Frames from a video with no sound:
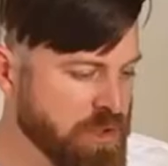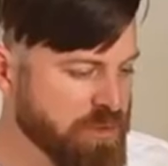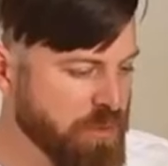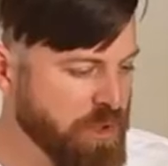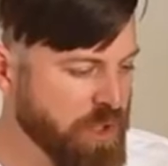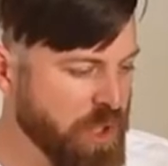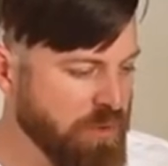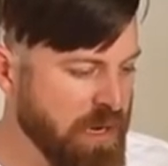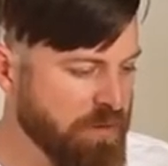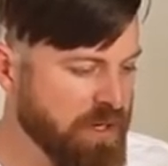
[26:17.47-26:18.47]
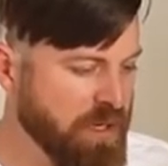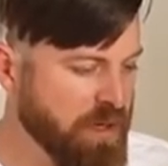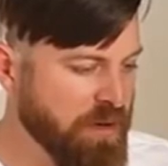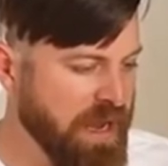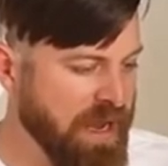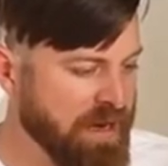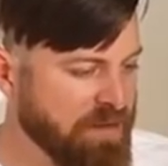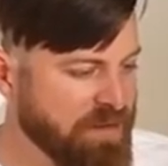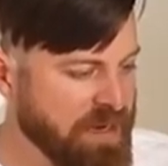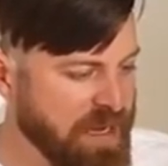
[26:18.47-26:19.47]
So we're gonna go down here, and
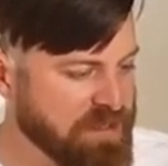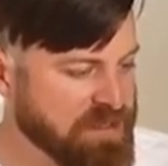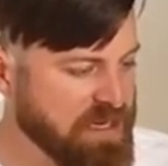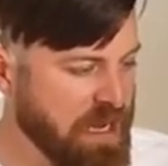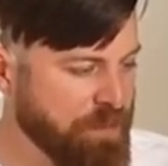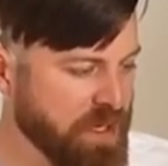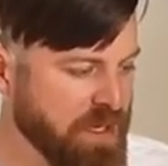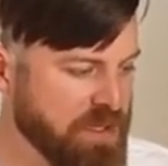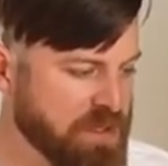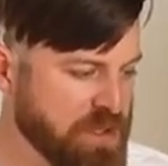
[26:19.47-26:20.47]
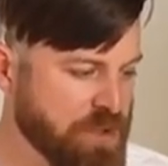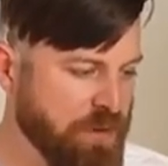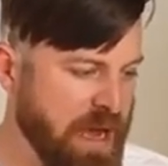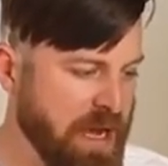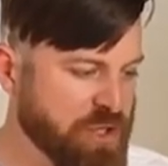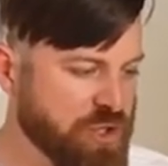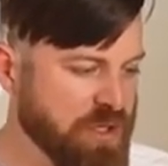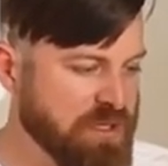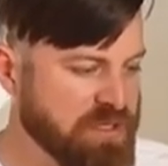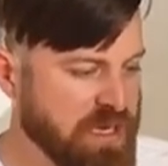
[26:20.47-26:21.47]
the next step is to
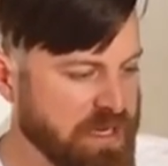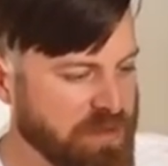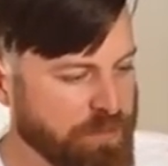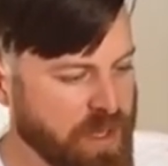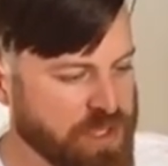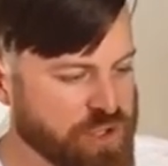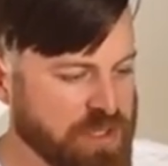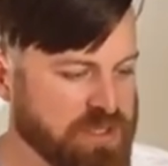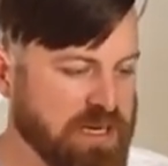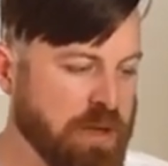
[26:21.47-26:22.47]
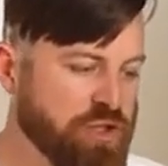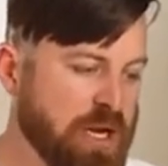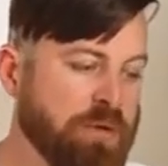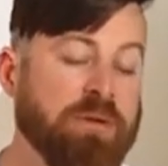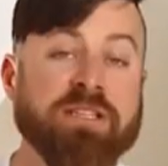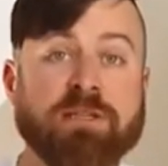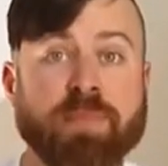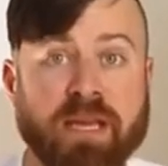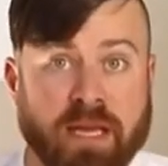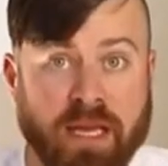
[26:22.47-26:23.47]
actually set the budgets. Now, generally
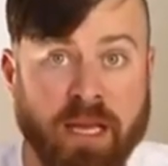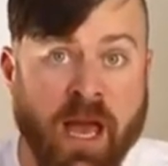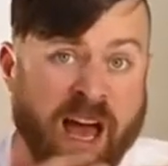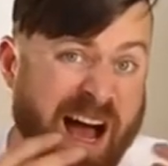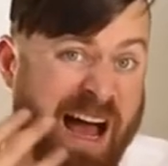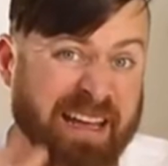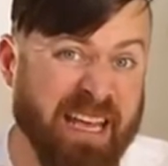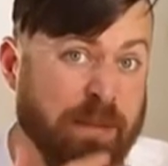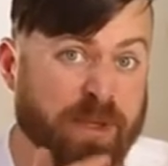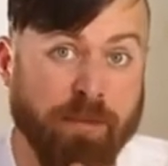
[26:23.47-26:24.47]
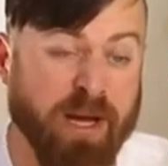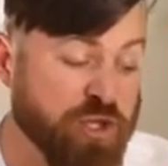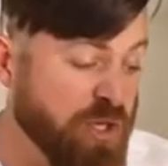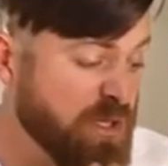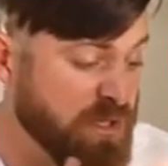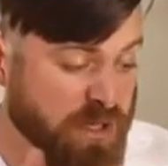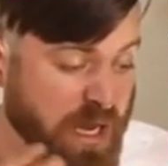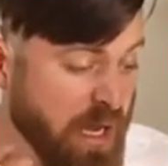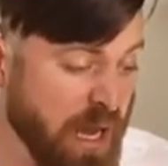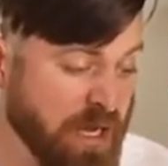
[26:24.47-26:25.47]
speaking, I keep the budgets.
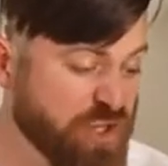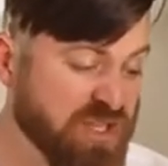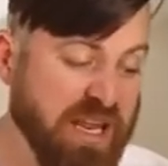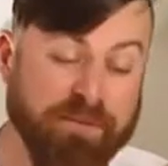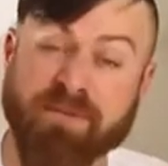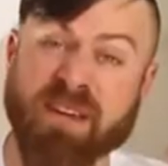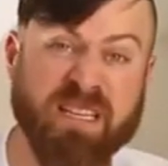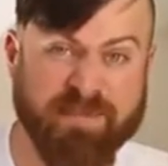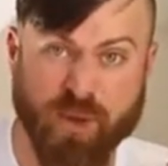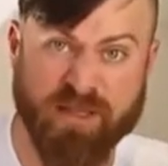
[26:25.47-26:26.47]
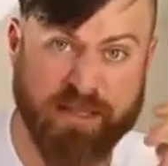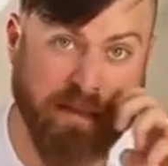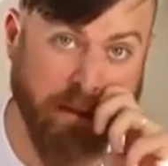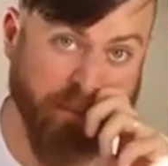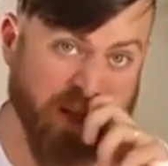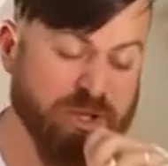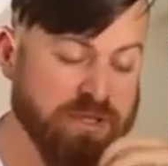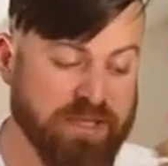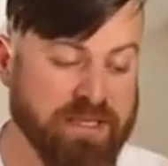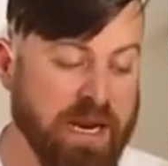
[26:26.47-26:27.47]
I just let Facebook set the
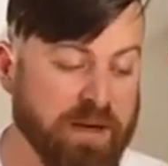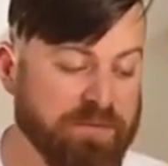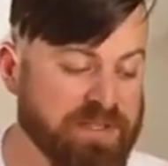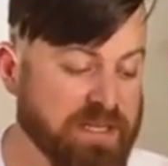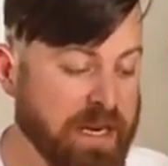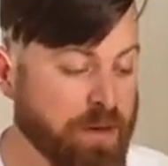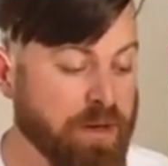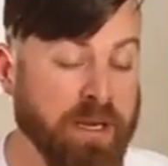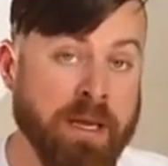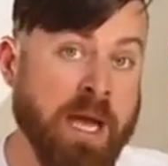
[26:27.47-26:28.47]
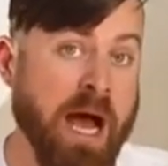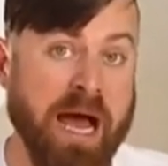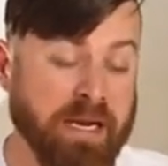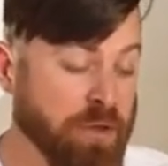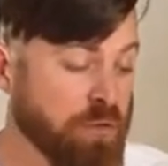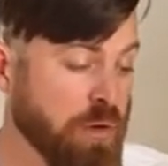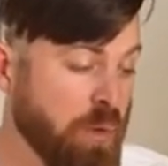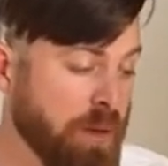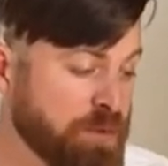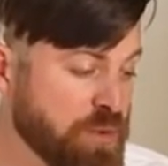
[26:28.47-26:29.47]
budgets. It's kind of scary. I didn't grow
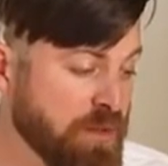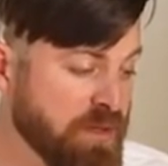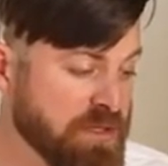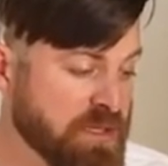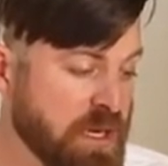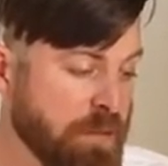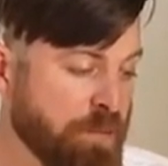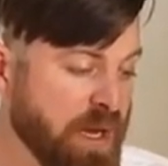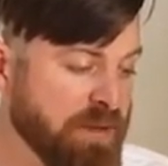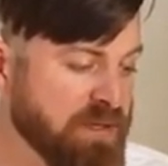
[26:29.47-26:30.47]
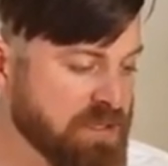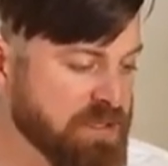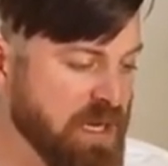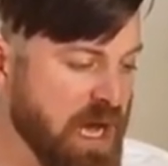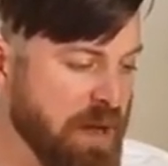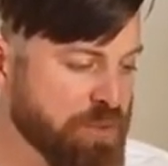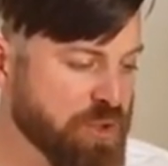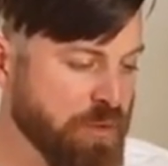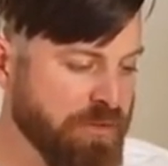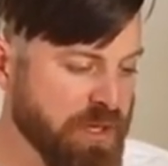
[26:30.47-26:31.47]
up doing this, but this is an
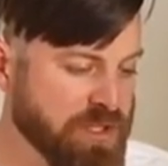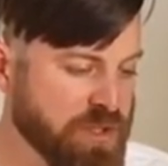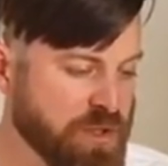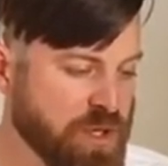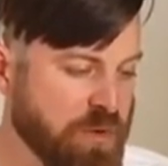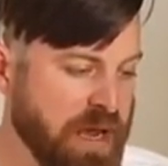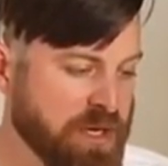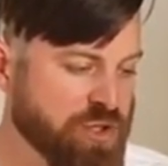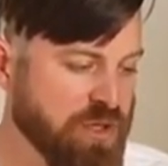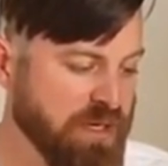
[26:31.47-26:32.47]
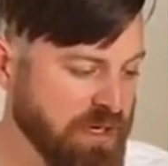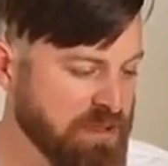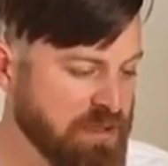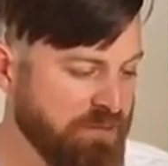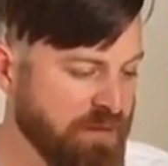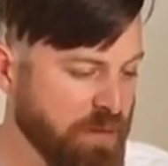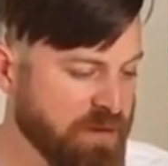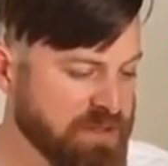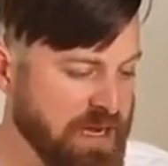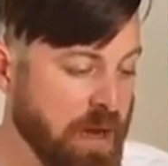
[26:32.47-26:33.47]
optional thing, so you don't actually need to fill
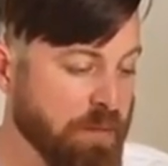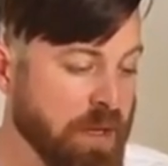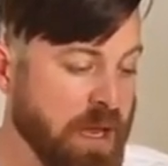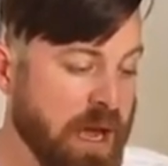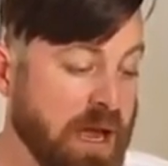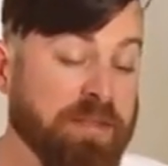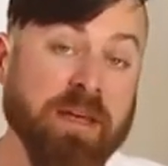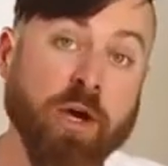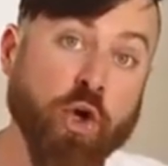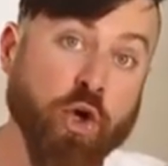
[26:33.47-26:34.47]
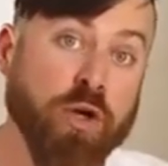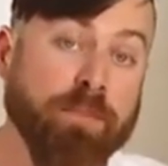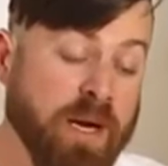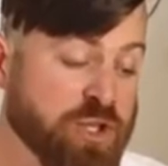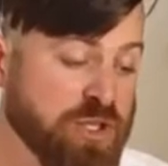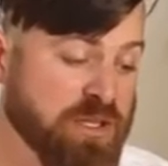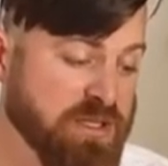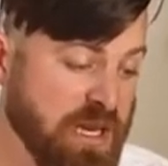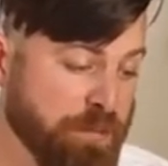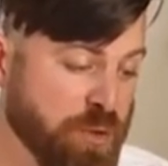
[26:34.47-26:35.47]
this out. I think a good budget to
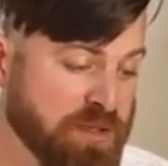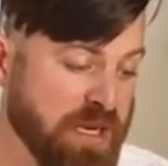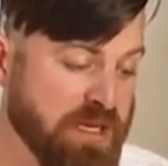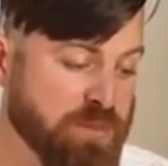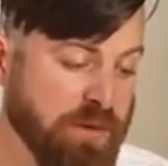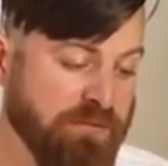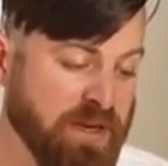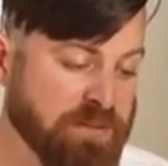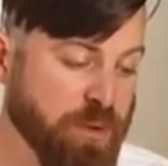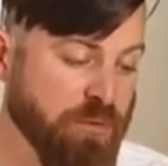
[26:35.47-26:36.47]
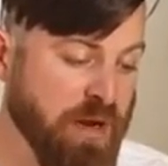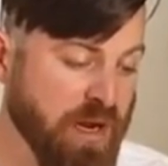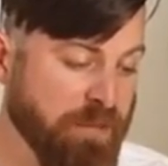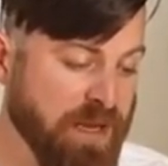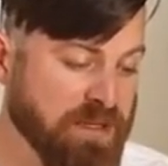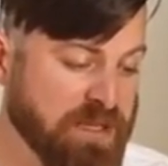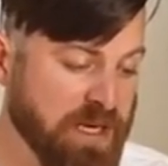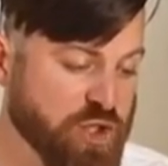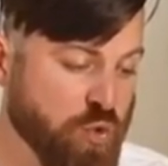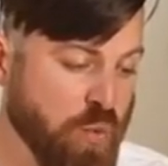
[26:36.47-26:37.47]
set per day is what Facebook recommends
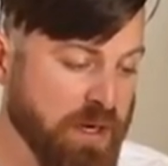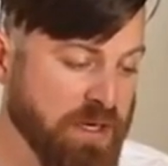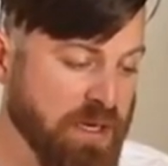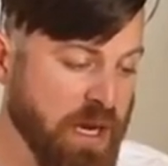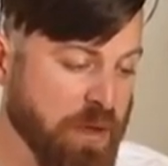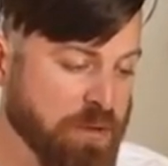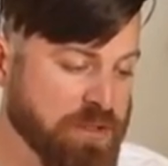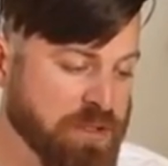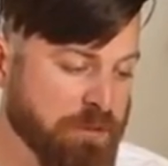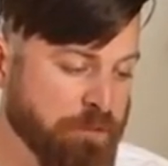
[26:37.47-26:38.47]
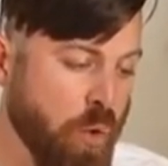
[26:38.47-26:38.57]
at $20.